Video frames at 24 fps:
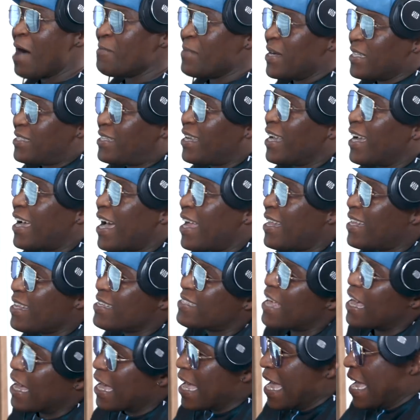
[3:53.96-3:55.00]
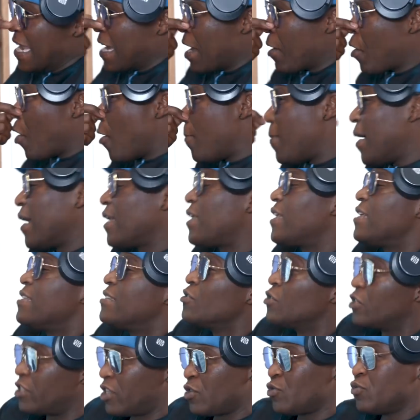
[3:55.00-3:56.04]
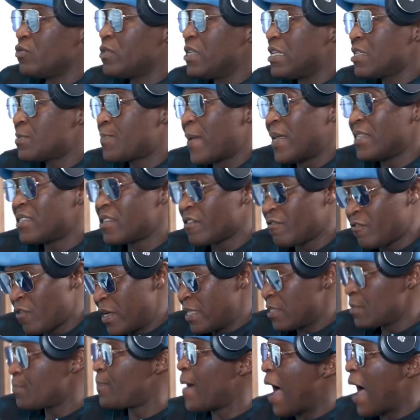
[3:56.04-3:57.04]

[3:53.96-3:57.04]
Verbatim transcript: I'm a check at Zangena, I'm going to sponsor voice.